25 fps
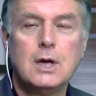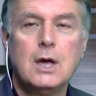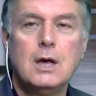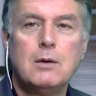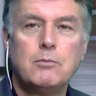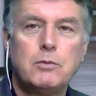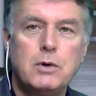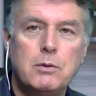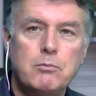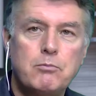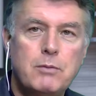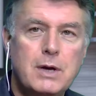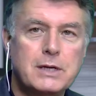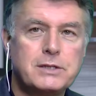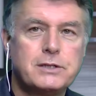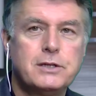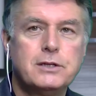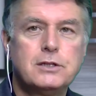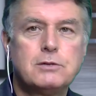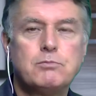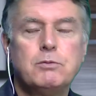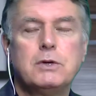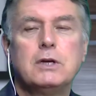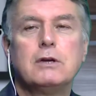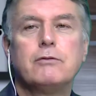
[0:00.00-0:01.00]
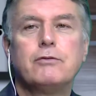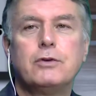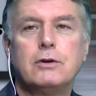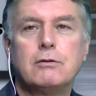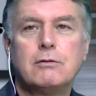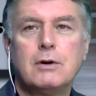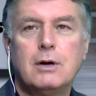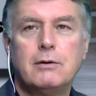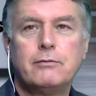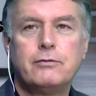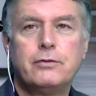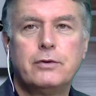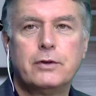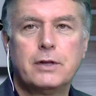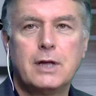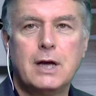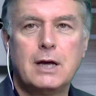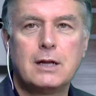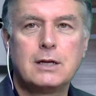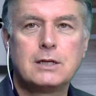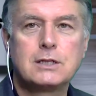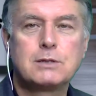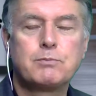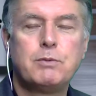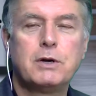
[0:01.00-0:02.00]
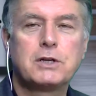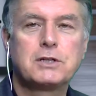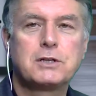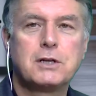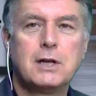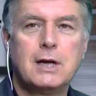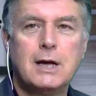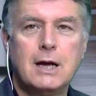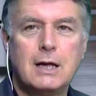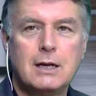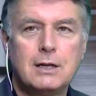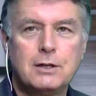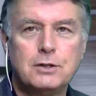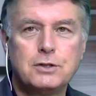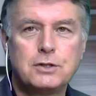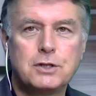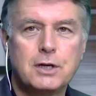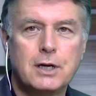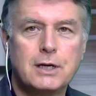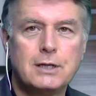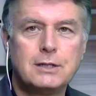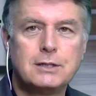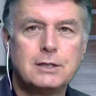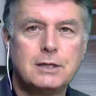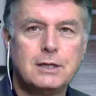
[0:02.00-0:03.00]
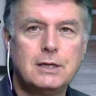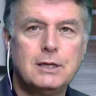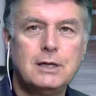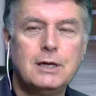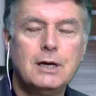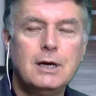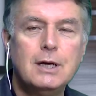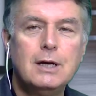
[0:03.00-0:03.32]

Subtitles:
But message me if you're up for that, especially Alan JD.